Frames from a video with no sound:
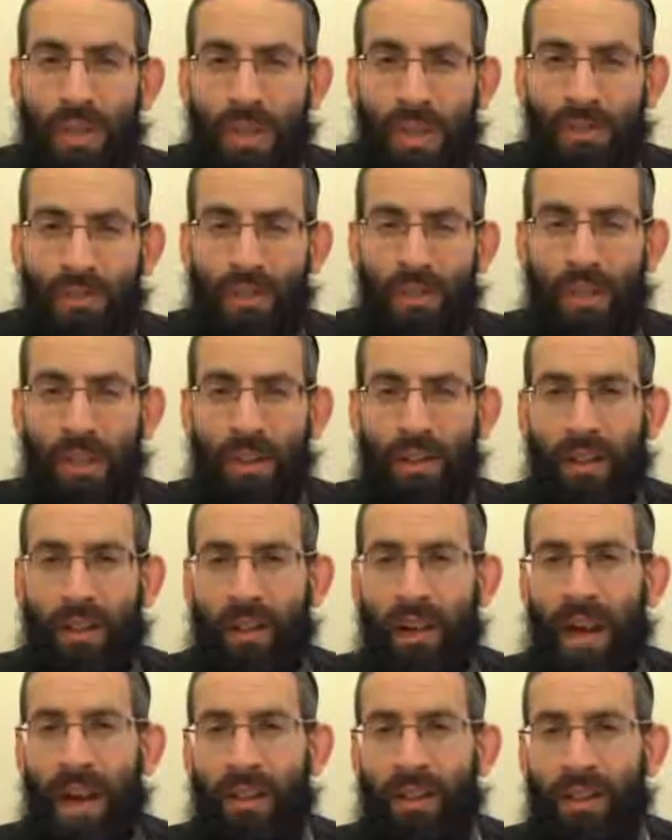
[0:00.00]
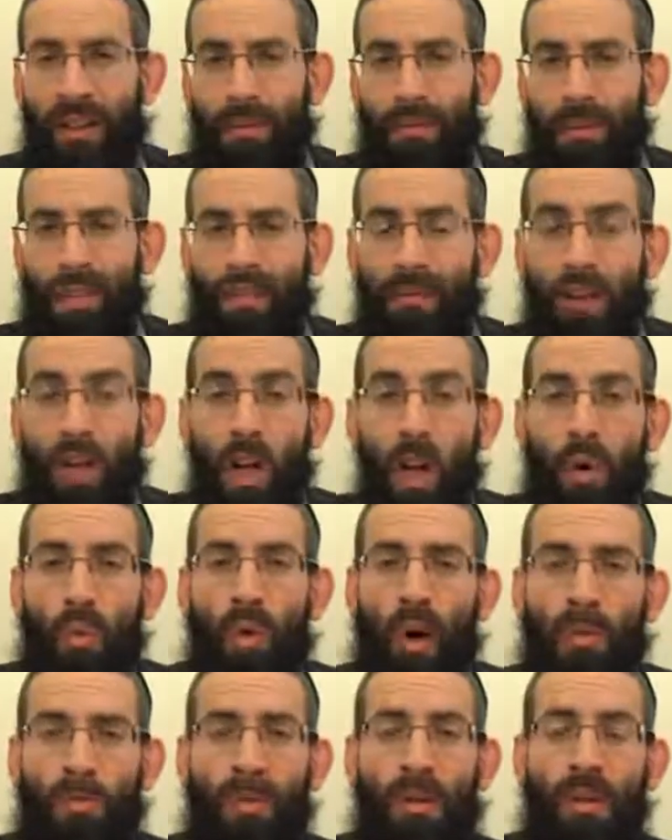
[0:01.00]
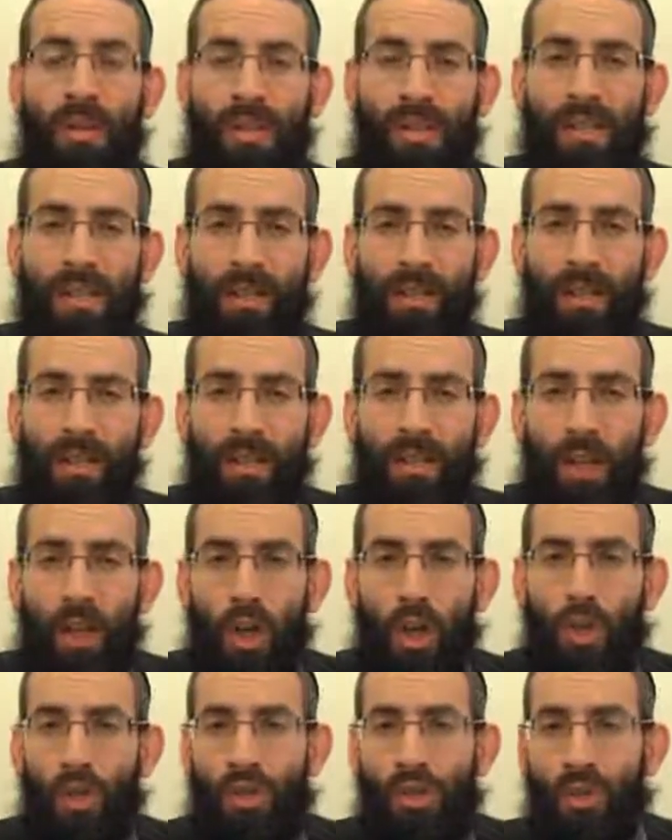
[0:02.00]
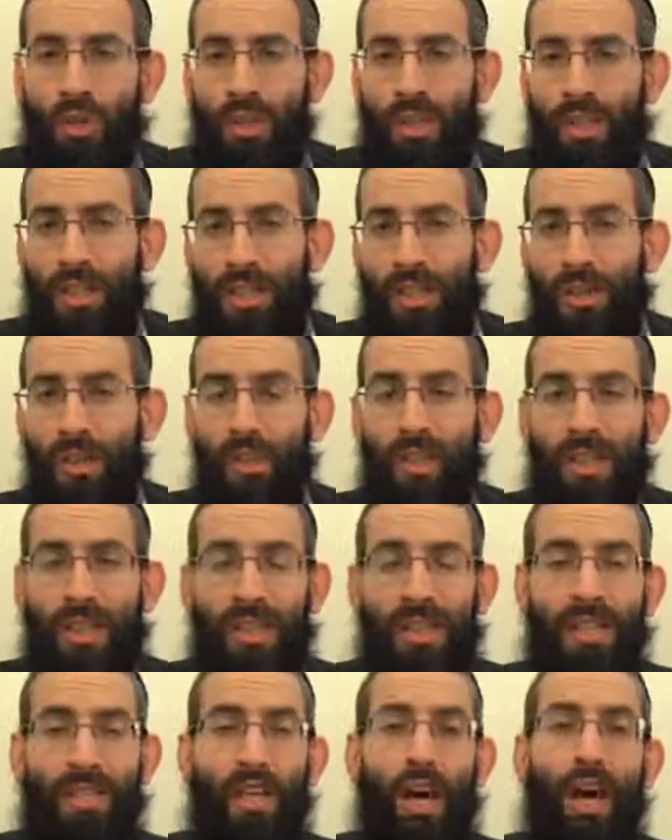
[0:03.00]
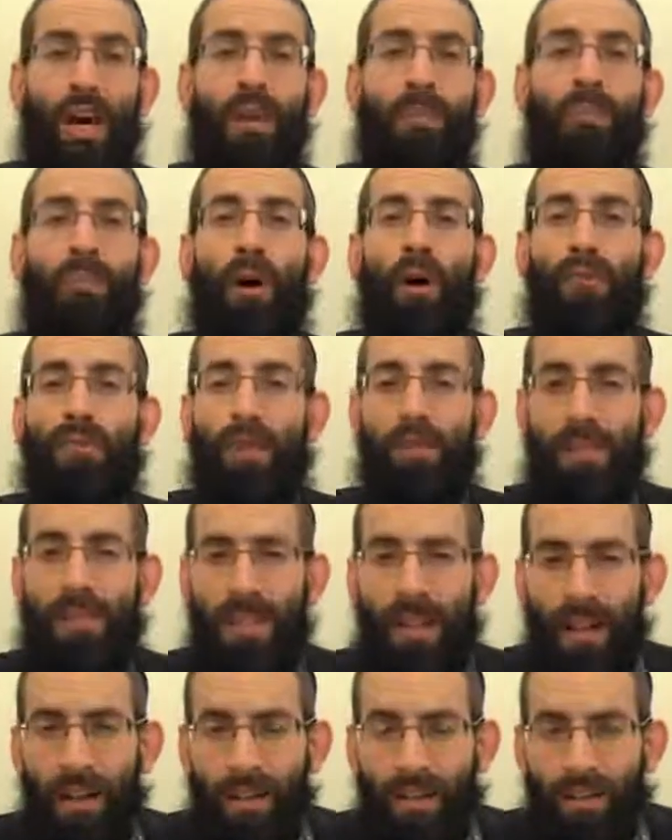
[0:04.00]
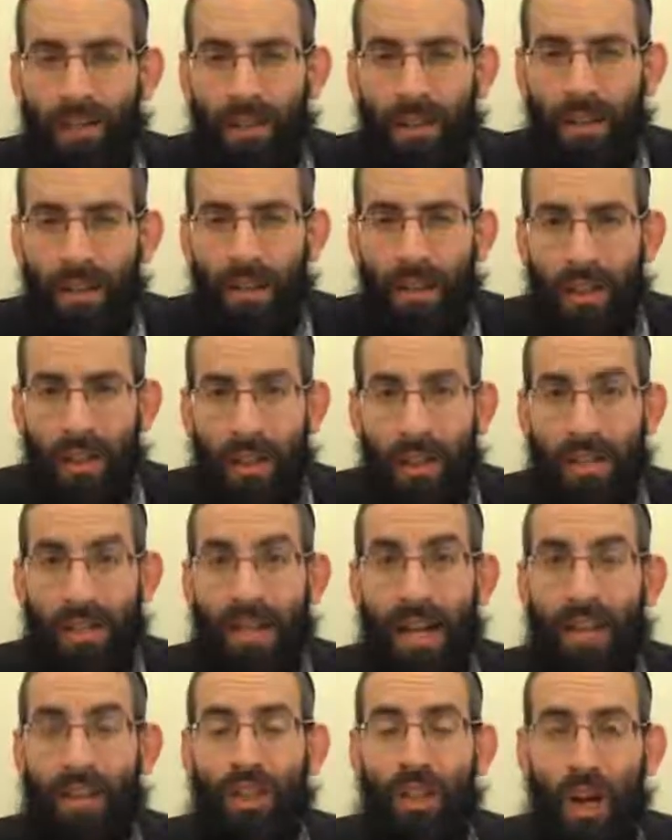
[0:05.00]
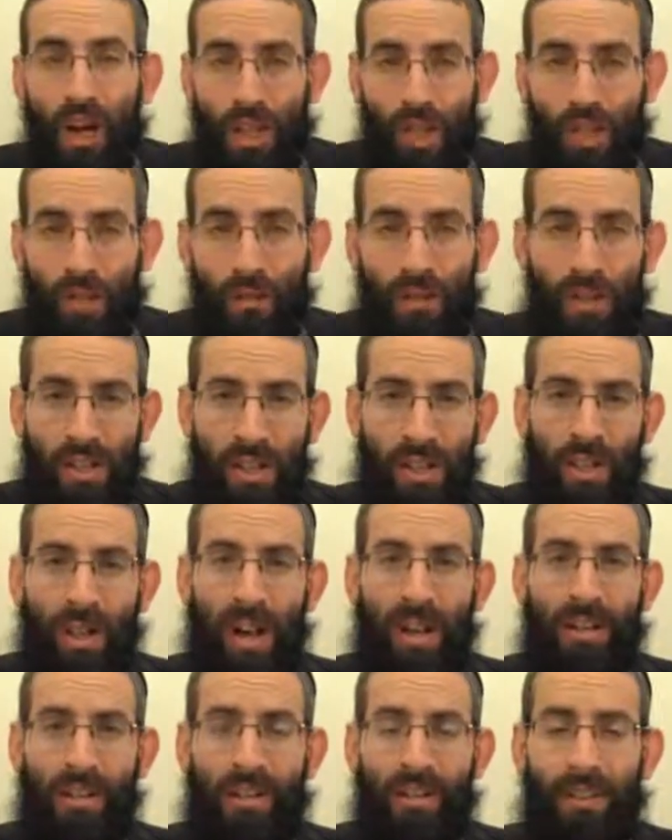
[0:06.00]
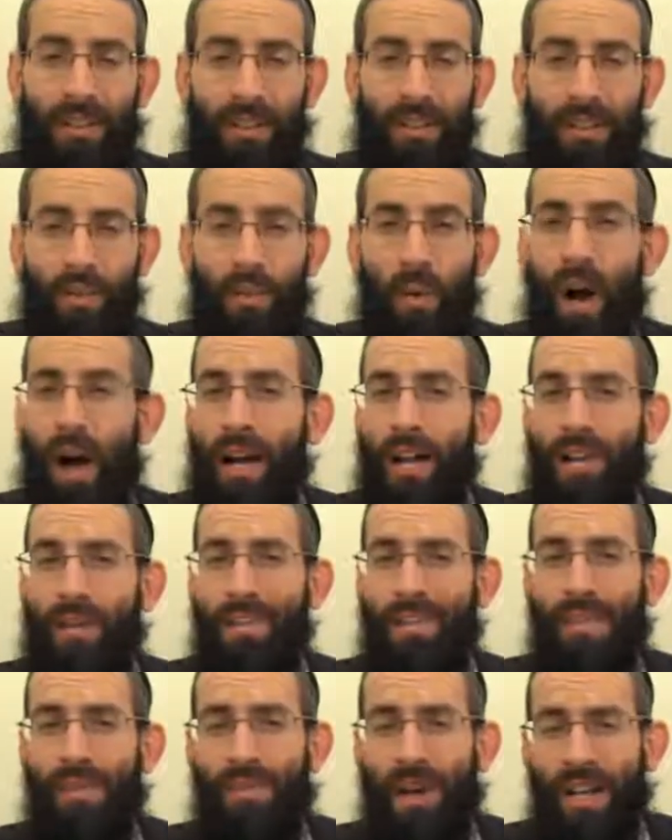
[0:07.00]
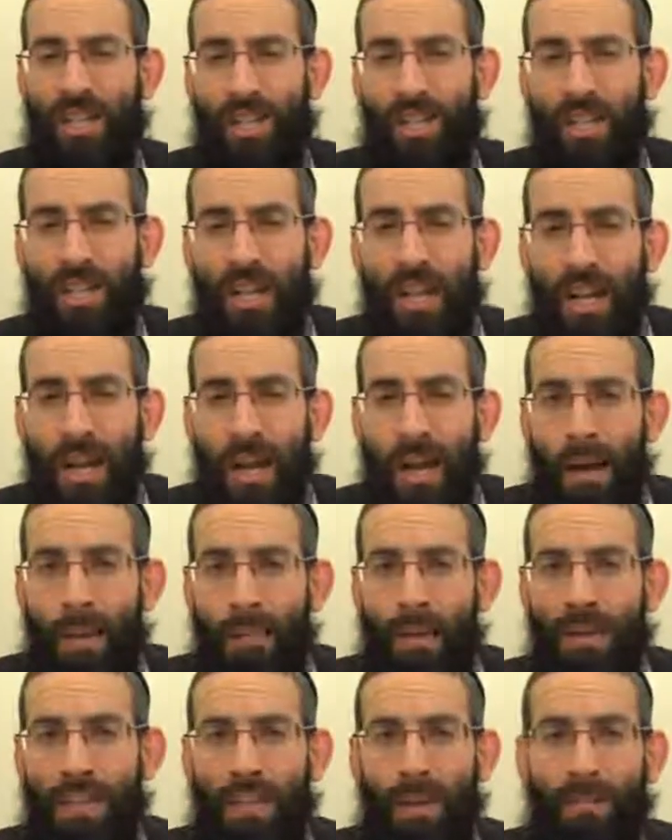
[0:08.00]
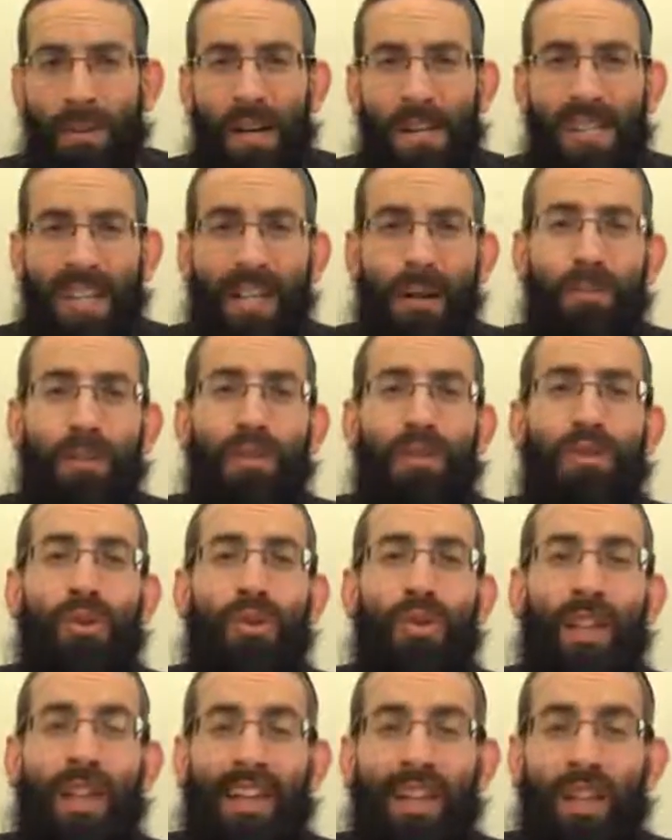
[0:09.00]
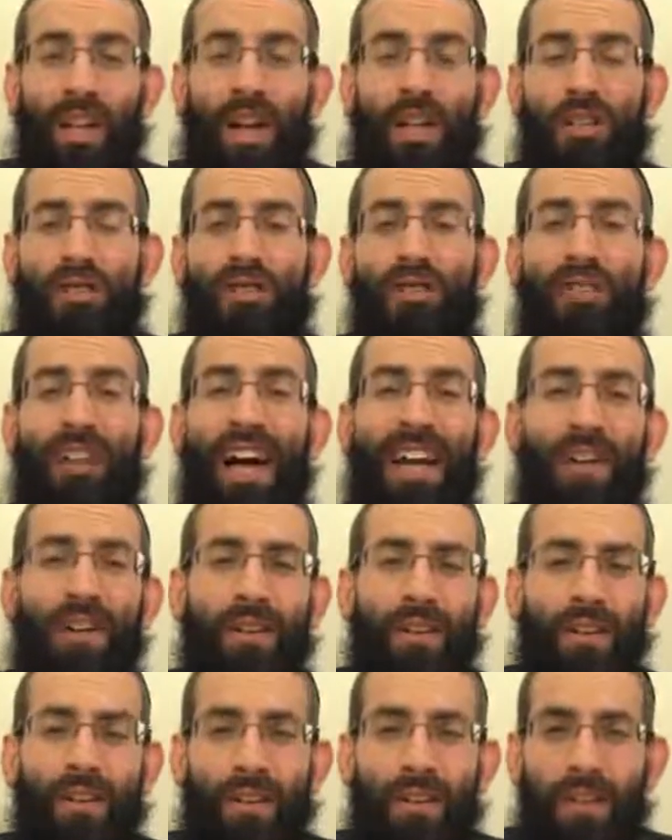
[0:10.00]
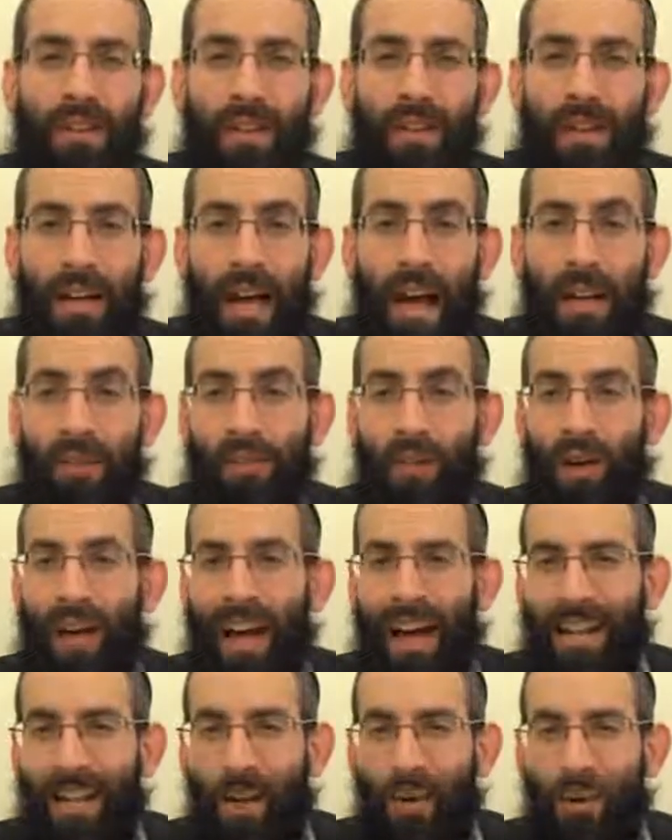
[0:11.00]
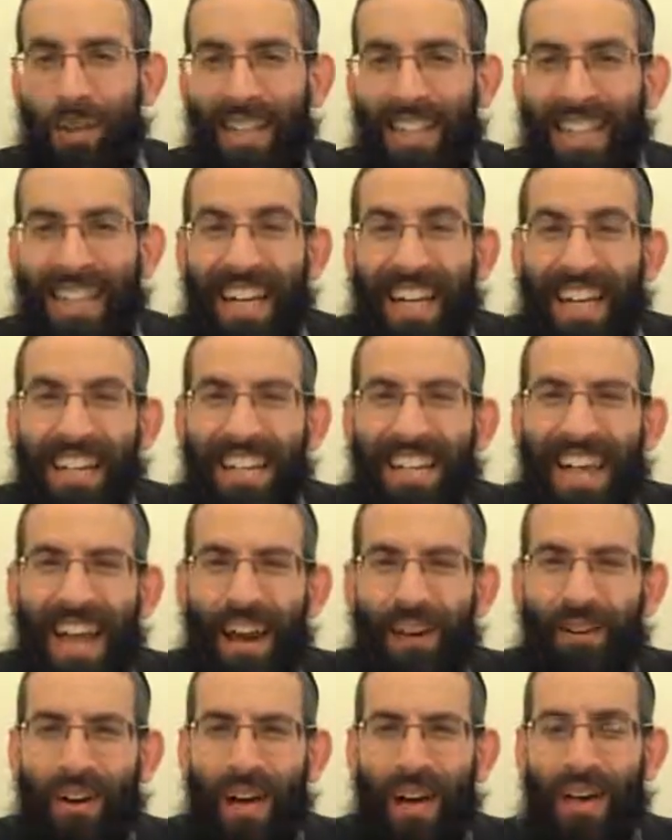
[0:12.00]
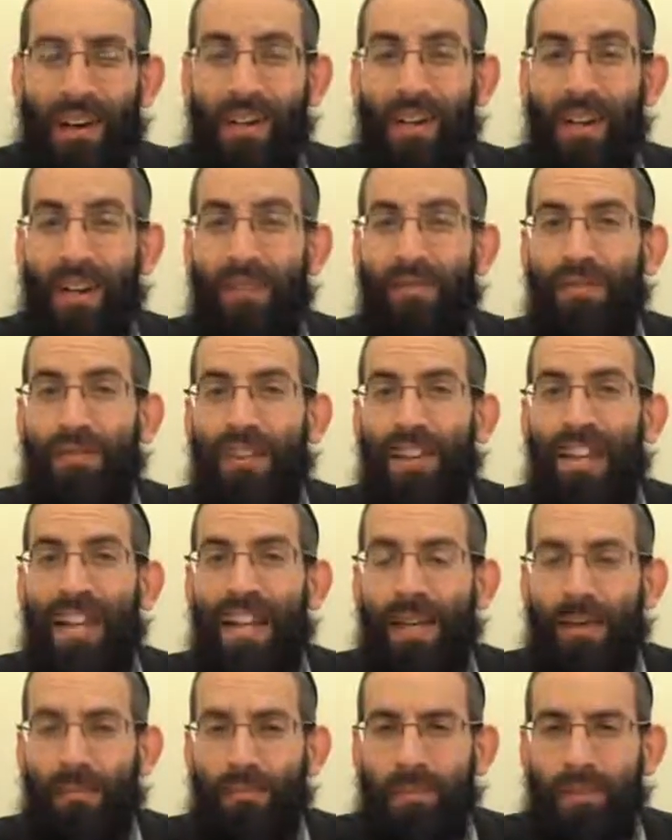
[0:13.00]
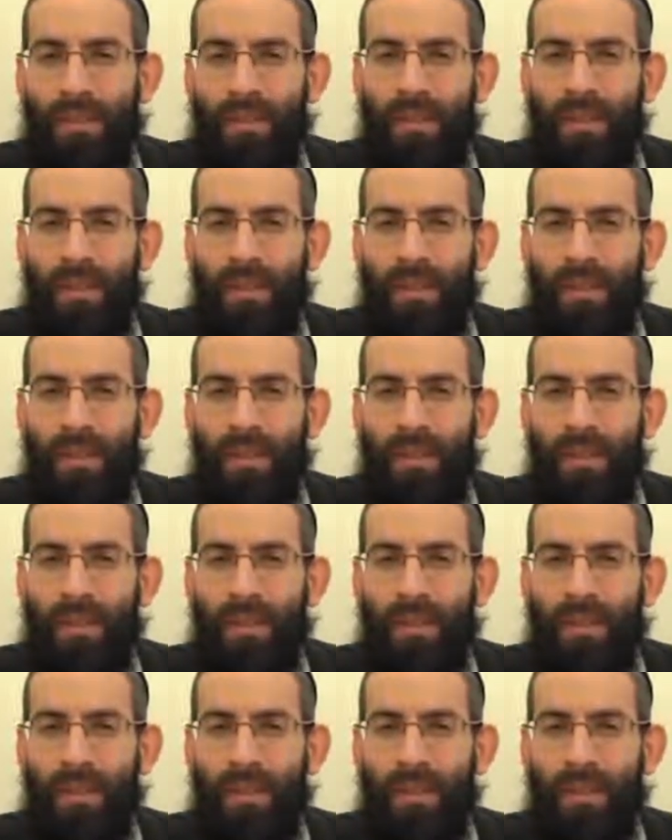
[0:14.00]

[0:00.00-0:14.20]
this for their Ner Chanukah, but even one person who chooses to use this entire bowl for himself, it's not kosher for his Ner Chanukah. Why? Says Rashi, because it appears like a Madura, like a large fire. And for Chanukah we need Ner Chanukah, a flame.